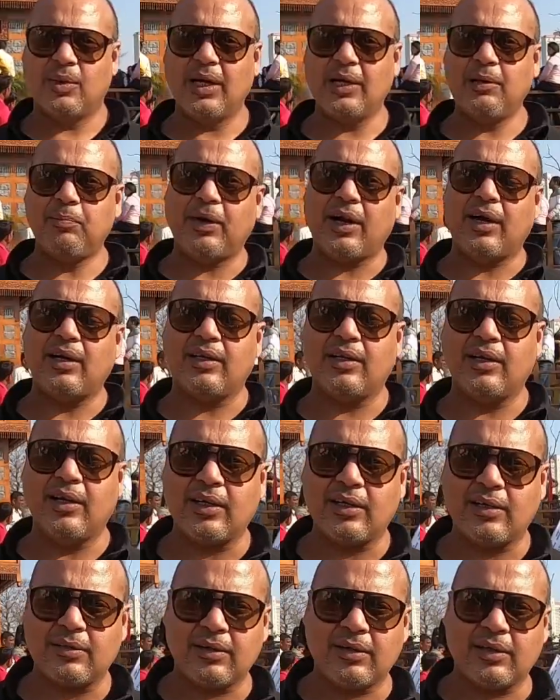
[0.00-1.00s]
While
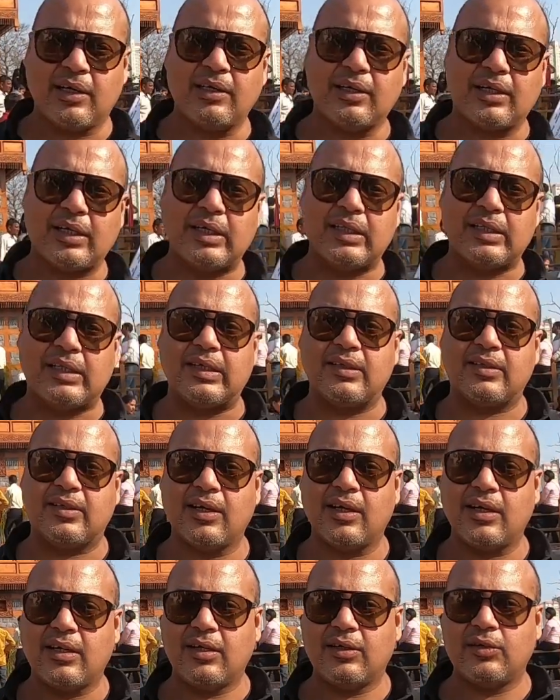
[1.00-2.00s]
partner country
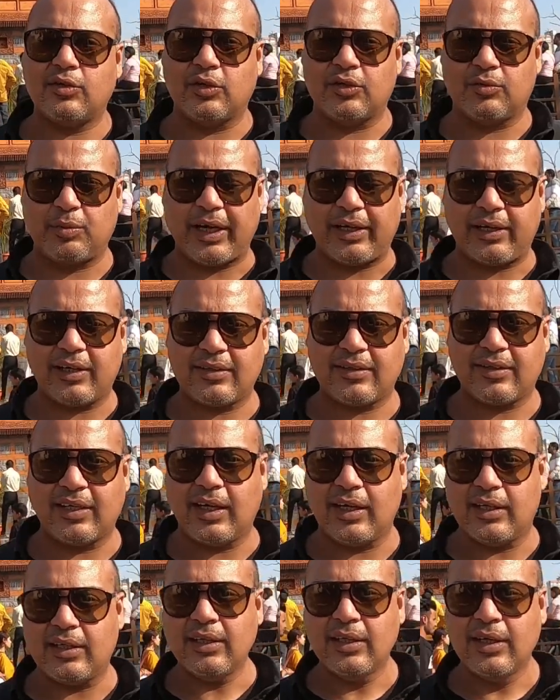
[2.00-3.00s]
this year is
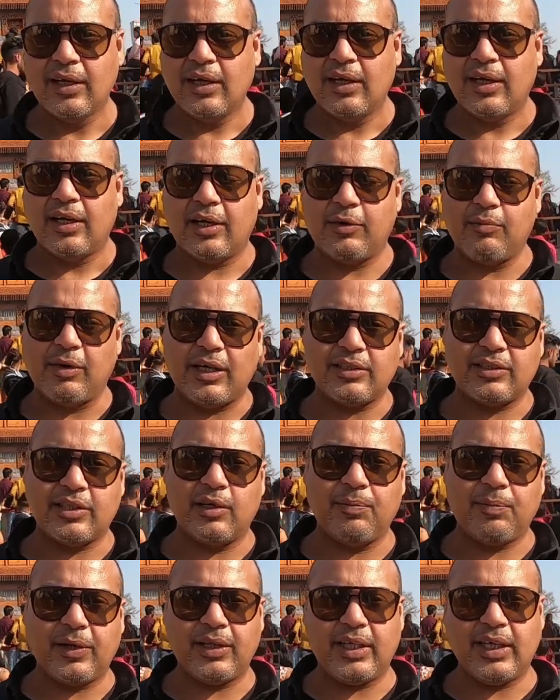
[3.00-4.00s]
Uzbekistan,
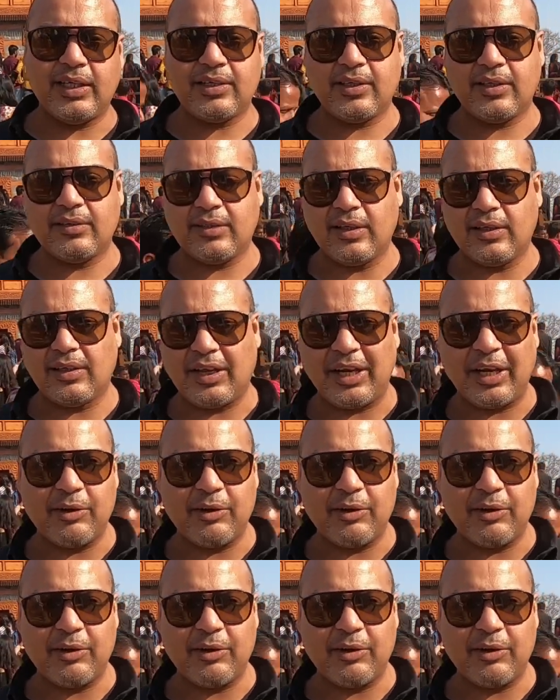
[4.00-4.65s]
Himachal Pradesh is the